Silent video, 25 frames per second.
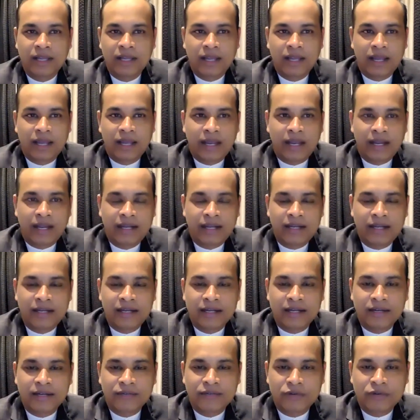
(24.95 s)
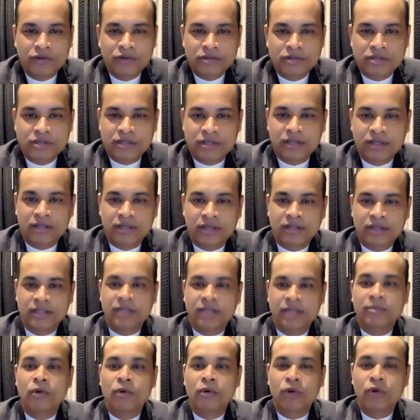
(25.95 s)
And of course,
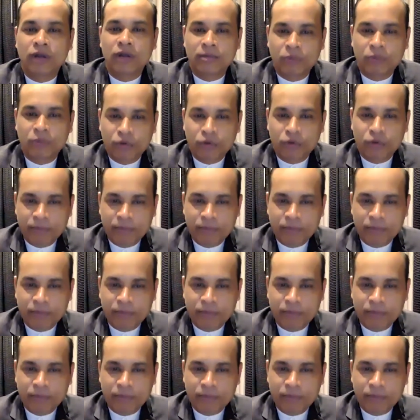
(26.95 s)
the more and more